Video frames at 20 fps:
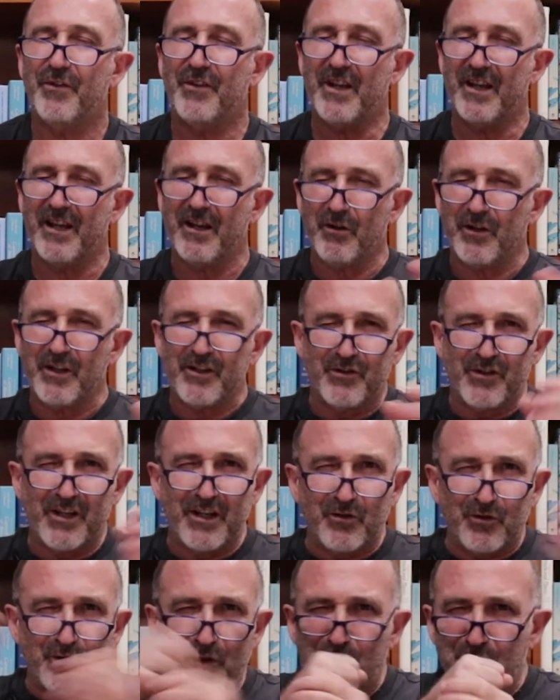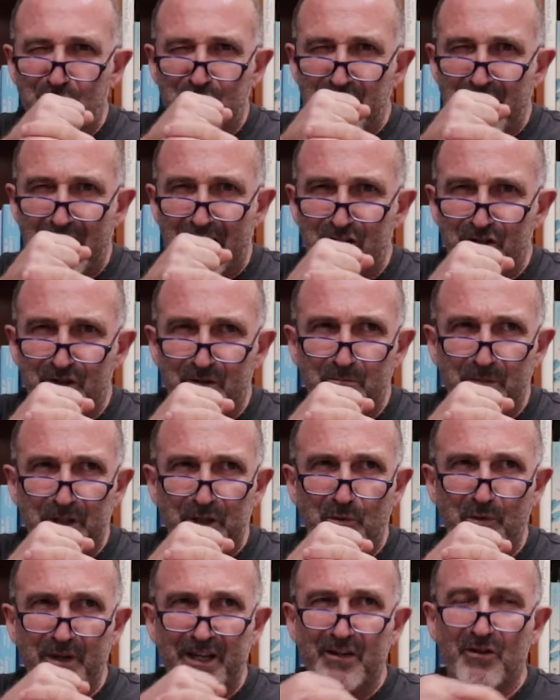the hell is the association
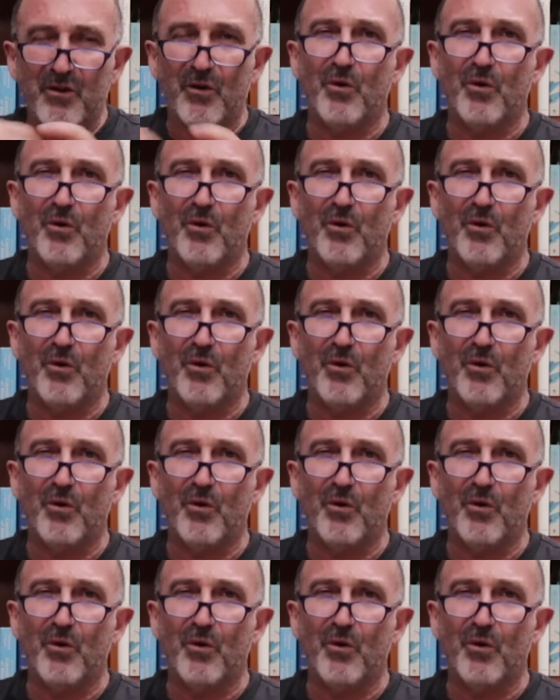between